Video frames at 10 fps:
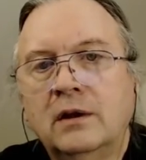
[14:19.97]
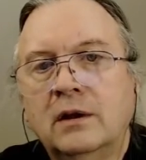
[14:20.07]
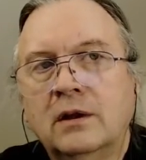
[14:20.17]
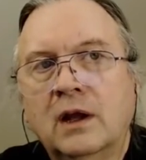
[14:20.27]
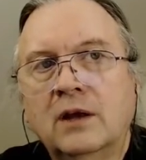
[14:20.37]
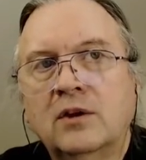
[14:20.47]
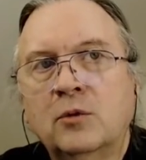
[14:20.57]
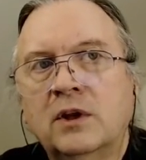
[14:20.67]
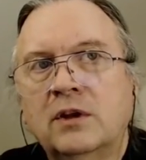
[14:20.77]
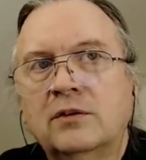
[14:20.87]
The nice thing about
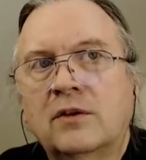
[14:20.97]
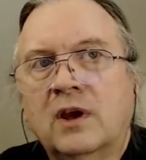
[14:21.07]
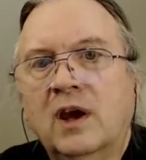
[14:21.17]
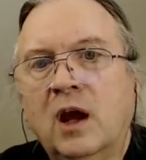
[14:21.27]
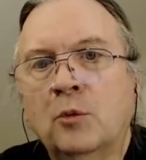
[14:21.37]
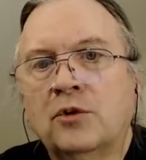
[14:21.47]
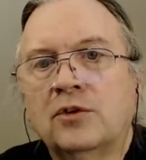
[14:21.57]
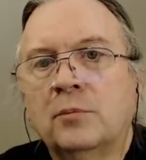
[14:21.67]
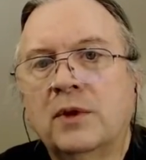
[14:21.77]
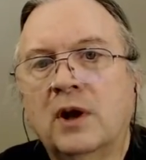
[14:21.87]
this is the camera is
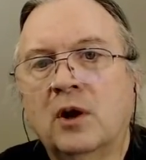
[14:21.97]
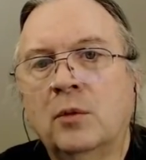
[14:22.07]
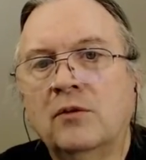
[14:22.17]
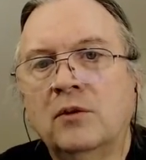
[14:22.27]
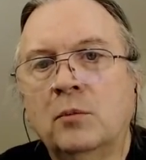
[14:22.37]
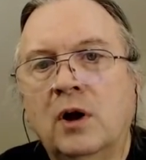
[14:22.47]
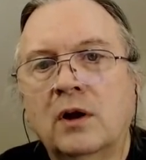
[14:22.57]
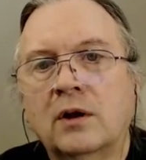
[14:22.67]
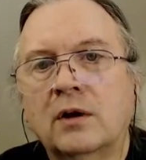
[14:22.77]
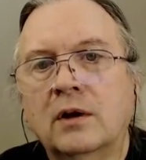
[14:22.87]
up there above the
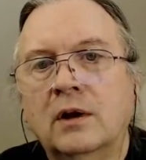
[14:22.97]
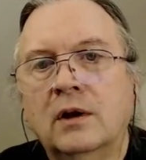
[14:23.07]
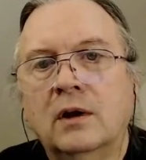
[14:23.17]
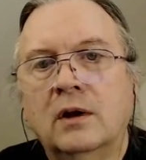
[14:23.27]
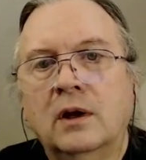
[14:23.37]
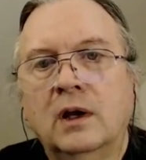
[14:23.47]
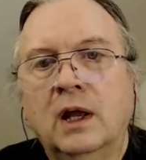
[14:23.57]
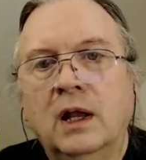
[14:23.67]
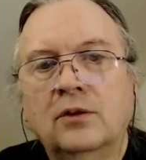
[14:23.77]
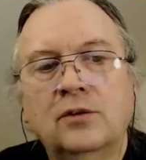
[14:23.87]
monitor, and
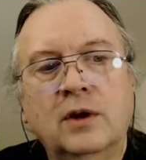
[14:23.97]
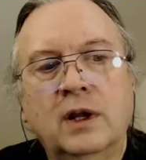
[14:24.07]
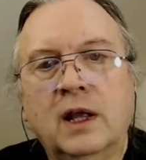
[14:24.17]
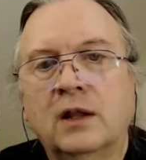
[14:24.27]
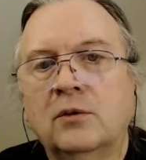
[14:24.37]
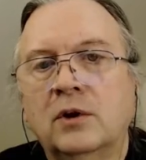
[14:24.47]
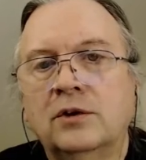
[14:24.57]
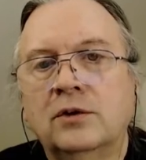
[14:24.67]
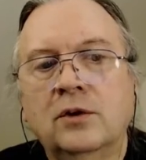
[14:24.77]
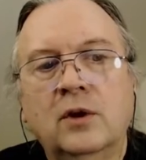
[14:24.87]
it's looking at what you're
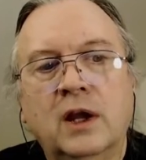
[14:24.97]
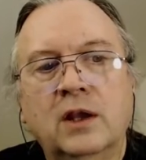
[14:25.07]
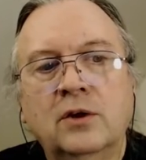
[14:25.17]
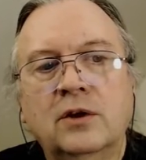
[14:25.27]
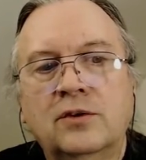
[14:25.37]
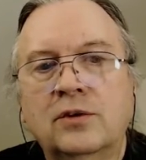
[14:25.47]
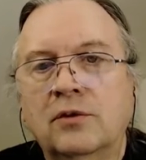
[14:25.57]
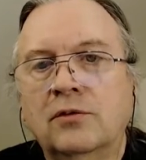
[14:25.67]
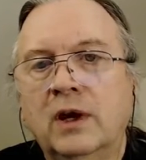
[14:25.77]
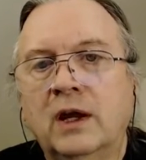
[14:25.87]
doing, and you can still
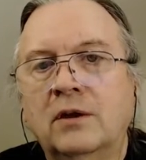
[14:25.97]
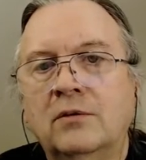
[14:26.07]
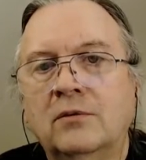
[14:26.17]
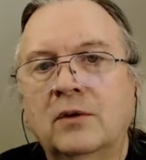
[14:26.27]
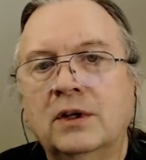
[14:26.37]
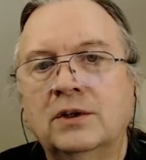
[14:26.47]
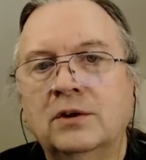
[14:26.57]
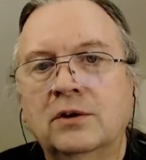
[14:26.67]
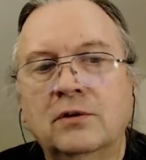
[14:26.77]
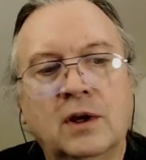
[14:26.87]
read what
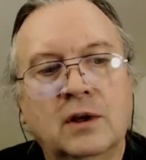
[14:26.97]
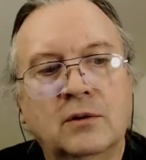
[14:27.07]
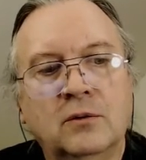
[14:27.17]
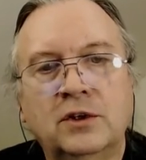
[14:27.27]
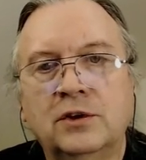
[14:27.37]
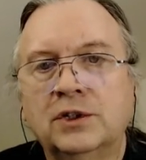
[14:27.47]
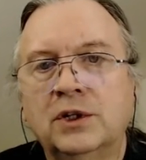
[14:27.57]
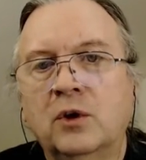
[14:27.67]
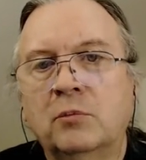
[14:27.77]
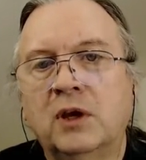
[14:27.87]
you're
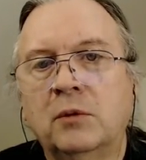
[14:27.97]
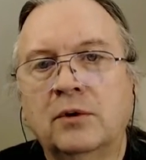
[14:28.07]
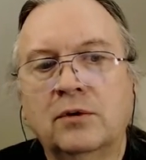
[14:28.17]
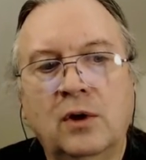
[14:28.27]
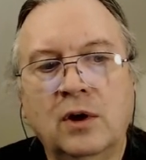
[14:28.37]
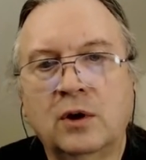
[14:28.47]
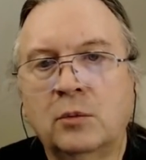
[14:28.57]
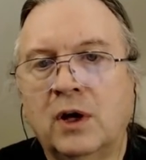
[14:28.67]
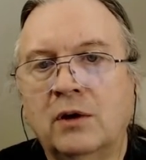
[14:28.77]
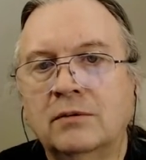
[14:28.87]
showing people and talking
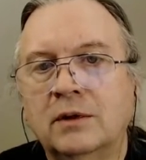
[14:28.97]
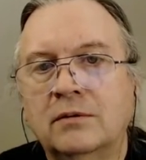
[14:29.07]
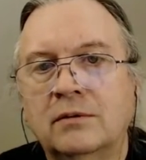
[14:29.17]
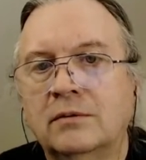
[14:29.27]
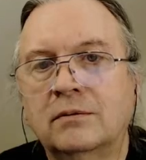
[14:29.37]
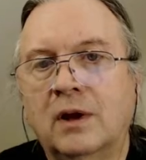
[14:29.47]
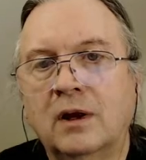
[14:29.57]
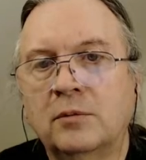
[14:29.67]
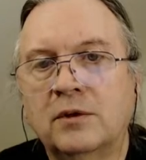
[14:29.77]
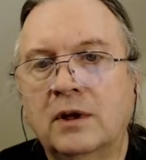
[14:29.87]
about. It's not
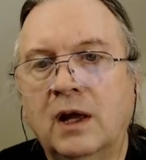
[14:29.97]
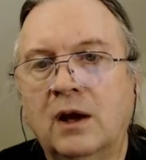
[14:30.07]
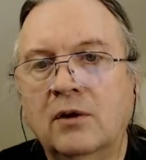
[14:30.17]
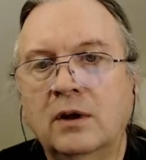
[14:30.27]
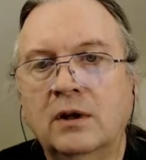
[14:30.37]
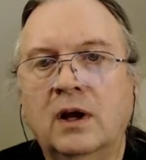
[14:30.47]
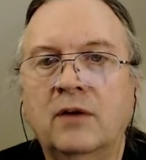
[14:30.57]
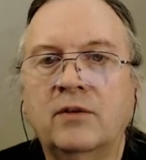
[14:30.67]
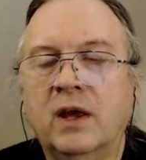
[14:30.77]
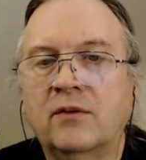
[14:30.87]
upside down, and you're not having
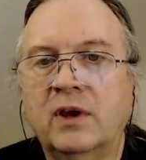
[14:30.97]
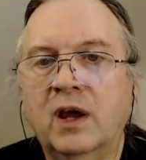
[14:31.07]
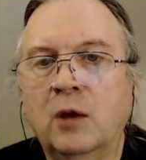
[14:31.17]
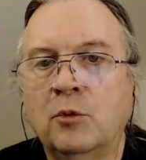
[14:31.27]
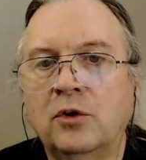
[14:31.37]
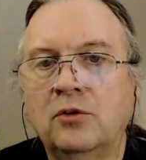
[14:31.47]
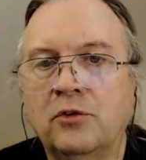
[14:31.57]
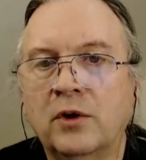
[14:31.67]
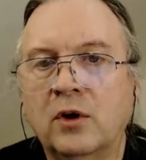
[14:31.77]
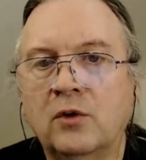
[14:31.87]
to have the camera
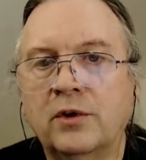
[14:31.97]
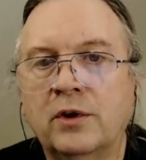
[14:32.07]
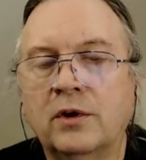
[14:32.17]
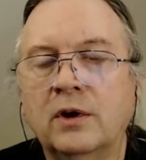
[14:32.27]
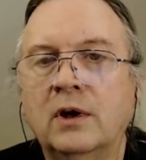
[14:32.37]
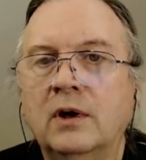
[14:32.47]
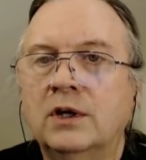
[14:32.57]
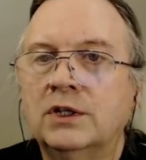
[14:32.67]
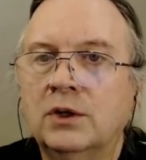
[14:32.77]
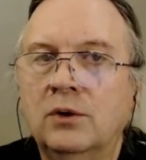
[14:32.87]
hovering over your
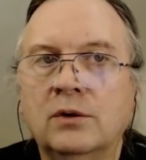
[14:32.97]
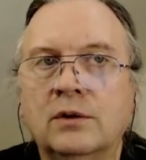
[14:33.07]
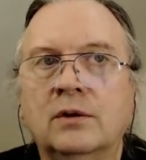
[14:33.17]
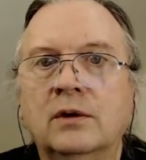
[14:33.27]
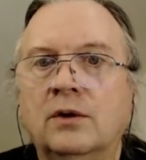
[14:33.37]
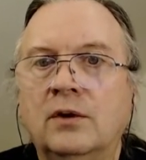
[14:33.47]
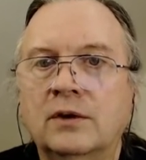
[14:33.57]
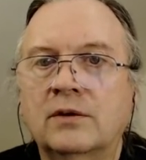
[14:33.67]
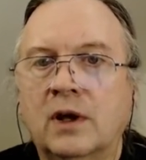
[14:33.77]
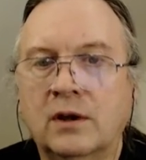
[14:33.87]
shoulder and all this
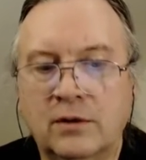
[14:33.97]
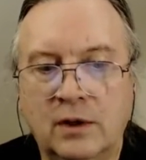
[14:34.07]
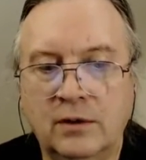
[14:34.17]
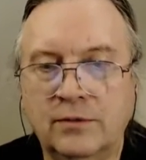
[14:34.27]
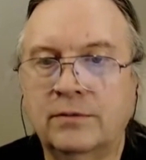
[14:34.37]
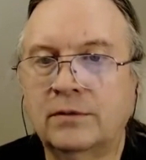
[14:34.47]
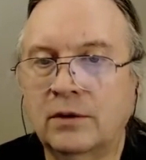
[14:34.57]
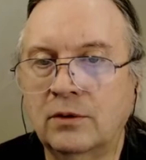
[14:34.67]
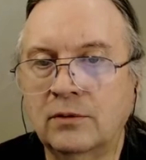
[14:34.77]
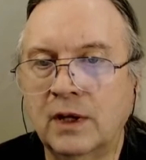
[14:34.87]
kind of stuff.
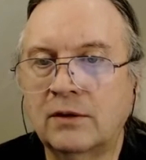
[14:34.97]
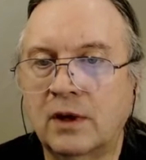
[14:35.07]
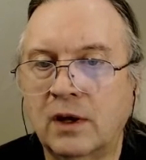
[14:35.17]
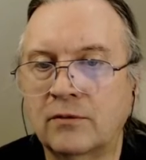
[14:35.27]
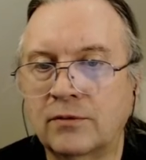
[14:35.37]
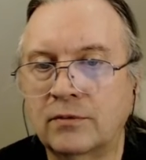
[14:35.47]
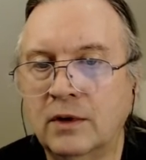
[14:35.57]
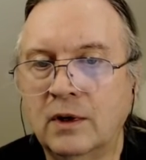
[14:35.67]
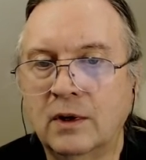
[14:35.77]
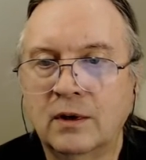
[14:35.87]
So that's kind of
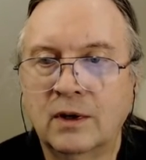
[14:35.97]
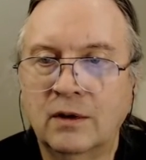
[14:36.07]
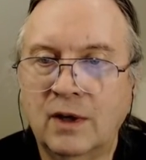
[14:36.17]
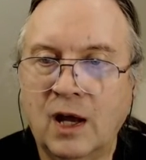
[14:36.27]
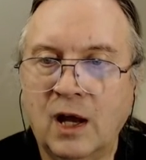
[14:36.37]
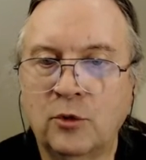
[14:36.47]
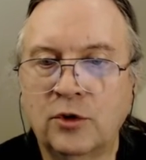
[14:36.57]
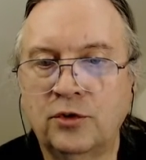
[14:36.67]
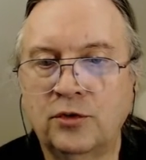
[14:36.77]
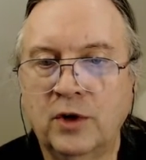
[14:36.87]
camera
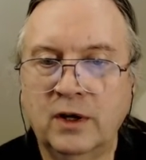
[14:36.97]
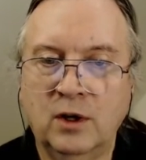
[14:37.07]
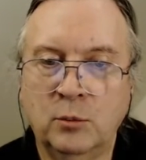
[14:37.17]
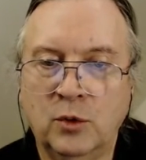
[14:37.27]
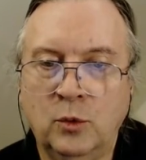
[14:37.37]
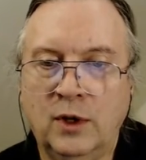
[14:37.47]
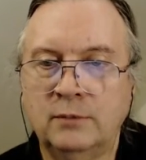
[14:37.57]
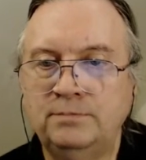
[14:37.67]
trick number 1.